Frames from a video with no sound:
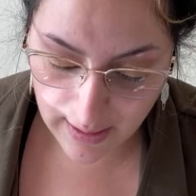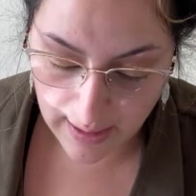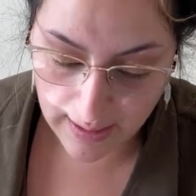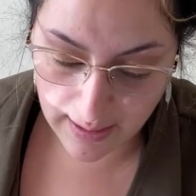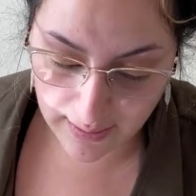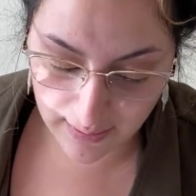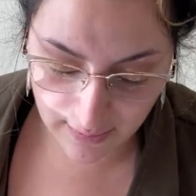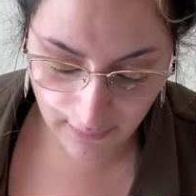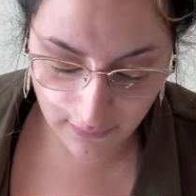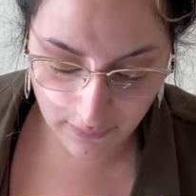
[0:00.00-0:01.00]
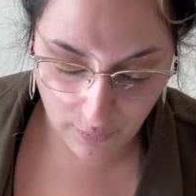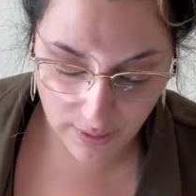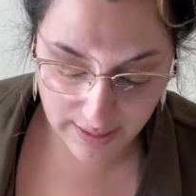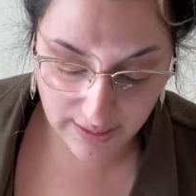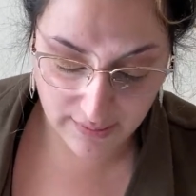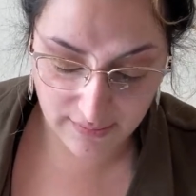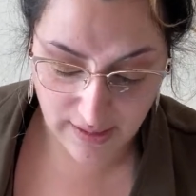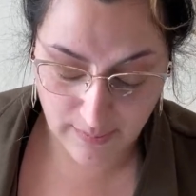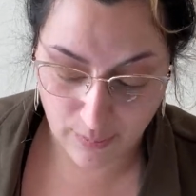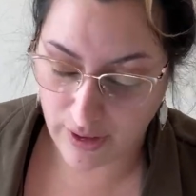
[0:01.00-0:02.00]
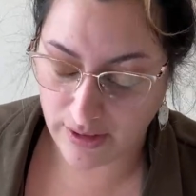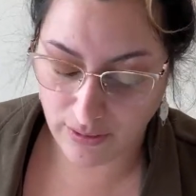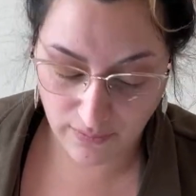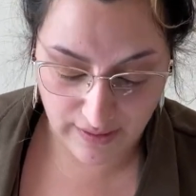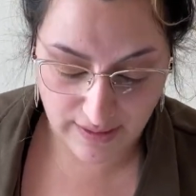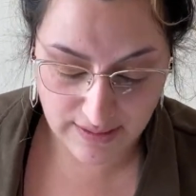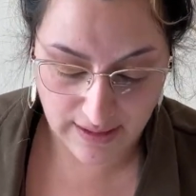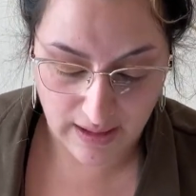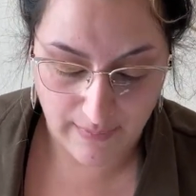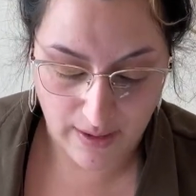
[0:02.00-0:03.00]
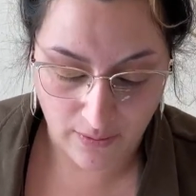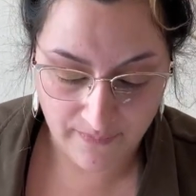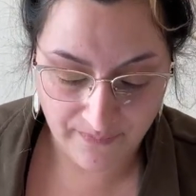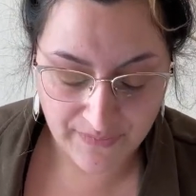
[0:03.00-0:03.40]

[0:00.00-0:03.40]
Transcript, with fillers: And this one is a brand new scent that came out.